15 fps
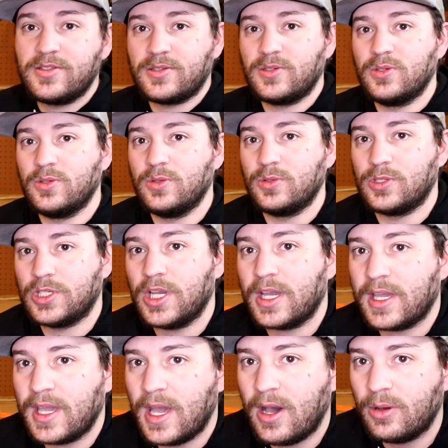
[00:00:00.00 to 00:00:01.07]
to
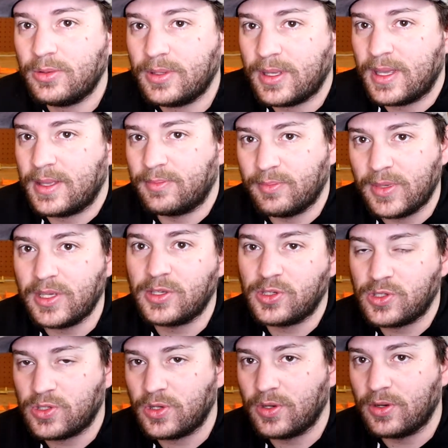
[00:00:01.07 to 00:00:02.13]
check out and make
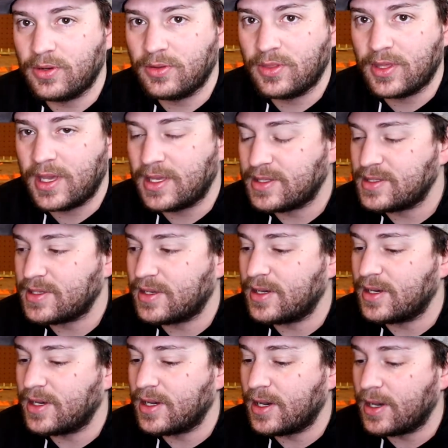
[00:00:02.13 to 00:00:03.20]
sure that
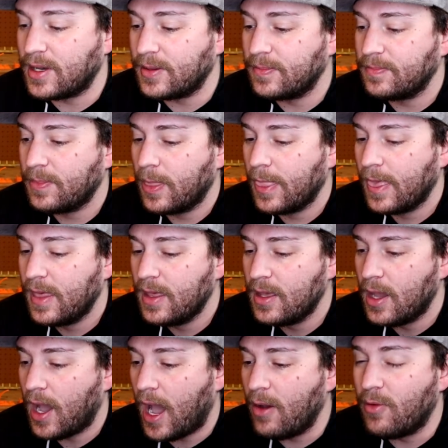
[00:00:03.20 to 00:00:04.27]

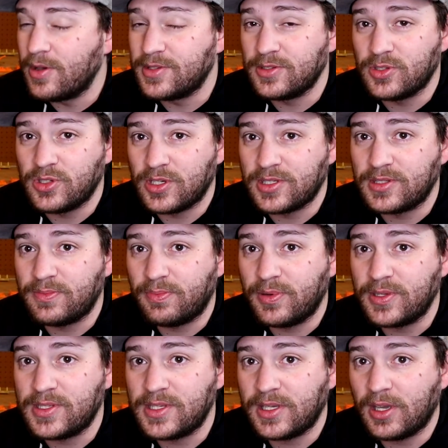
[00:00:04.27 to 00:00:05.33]
I wasn't just
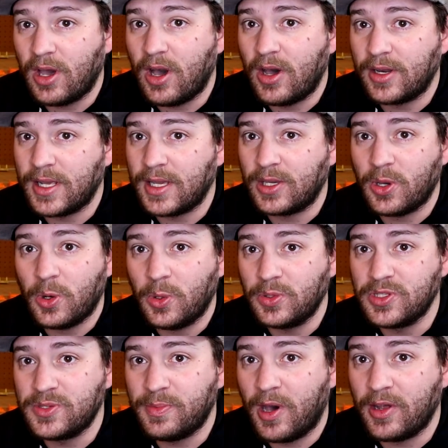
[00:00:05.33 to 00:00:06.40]
printing on a
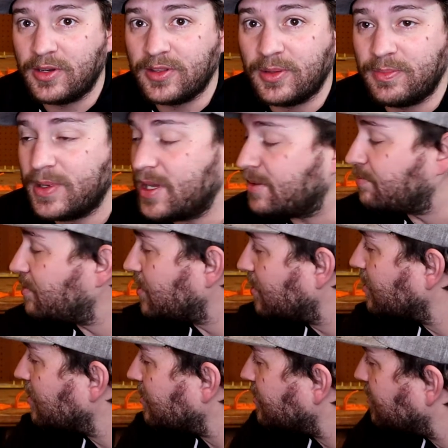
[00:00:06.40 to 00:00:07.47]
cold spot on the bed,
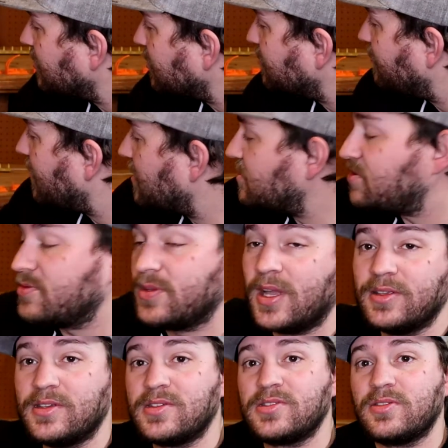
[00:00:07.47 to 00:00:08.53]
because these beds do
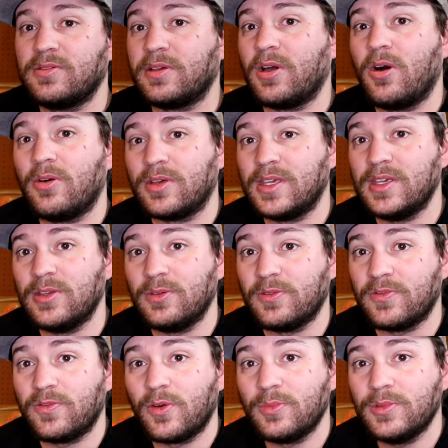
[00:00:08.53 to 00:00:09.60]
not necessarily all heat
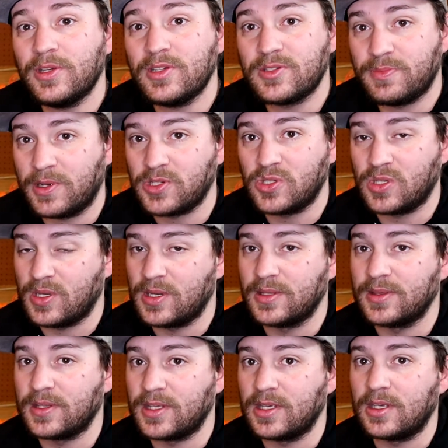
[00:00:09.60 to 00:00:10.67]
uniformly, especially
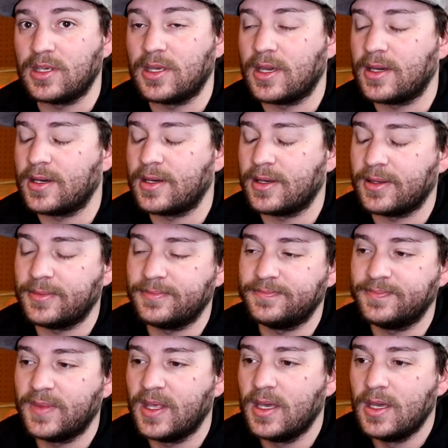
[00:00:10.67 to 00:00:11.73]
on the
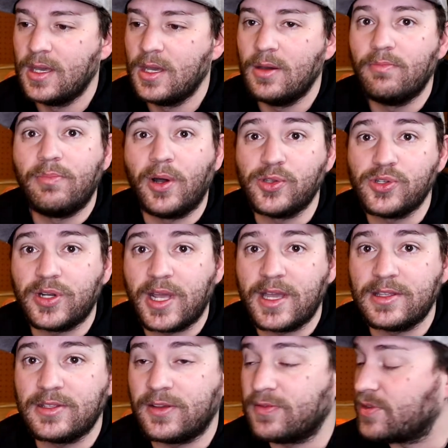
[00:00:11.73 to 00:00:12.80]
budget
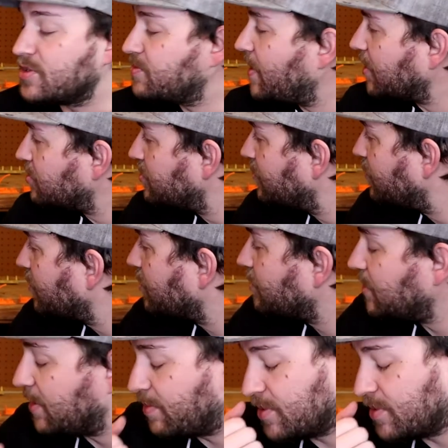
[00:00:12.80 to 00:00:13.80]
end of the spectrum for 3D